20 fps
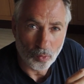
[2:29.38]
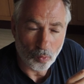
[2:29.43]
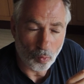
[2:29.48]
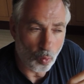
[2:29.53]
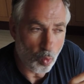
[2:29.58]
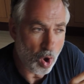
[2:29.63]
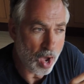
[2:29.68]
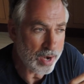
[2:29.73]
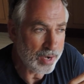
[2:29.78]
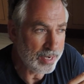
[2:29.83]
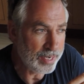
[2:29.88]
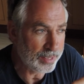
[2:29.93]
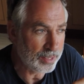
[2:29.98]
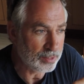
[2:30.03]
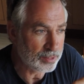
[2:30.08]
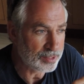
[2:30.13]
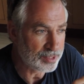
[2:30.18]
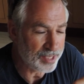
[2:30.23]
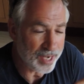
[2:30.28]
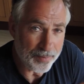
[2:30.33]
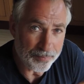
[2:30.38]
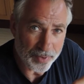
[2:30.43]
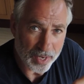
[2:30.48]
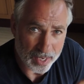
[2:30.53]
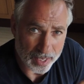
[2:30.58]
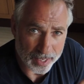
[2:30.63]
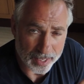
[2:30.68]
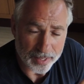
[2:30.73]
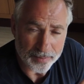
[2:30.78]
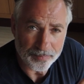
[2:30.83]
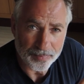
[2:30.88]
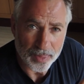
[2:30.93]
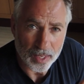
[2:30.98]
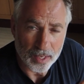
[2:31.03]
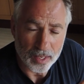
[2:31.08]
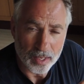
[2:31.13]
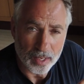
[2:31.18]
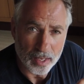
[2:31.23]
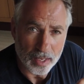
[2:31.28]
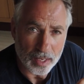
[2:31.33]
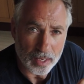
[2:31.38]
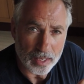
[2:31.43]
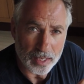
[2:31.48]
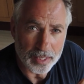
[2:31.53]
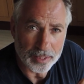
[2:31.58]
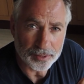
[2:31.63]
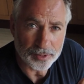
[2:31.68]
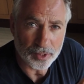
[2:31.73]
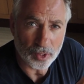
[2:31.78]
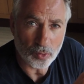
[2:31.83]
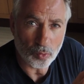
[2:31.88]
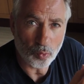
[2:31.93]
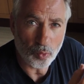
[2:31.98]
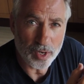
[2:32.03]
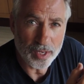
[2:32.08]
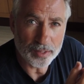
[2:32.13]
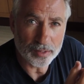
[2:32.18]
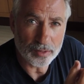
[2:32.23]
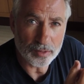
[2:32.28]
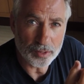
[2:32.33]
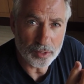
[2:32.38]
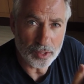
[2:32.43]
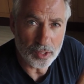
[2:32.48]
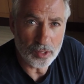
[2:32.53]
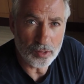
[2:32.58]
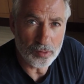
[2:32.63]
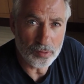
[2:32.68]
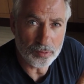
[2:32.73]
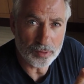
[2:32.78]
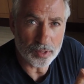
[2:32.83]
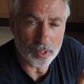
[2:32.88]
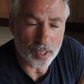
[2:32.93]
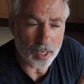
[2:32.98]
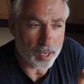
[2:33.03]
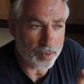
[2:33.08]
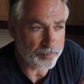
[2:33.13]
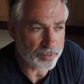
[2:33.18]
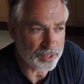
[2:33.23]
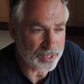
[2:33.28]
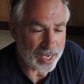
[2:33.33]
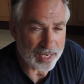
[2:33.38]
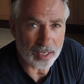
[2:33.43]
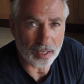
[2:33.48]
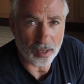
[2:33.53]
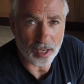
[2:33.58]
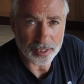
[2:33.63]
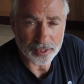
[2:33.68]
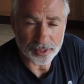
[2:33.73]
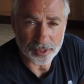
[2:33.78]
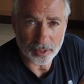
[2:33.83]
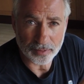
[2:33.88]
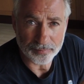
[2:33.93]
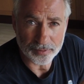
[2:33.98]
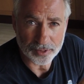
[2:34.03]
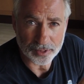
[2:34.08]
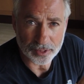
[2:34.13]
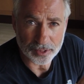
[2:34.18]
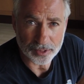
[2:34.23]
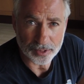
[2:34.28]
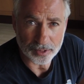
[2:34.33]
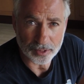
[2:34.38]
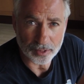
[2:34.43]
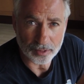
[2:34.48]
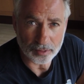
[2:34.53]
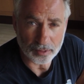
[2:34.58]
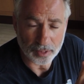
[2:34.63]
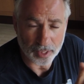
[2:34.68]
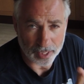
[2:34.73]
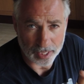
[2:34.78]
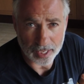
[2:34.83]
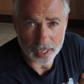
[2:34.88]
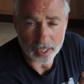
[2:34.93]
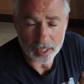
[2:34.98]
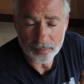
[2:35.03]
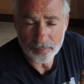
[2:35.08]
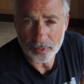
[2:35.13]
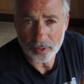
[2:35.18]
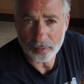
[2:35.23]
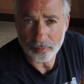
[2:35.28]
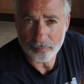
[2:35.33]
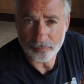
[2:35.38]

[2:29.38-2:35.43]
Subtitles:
one little tip here is that with new satellite services here,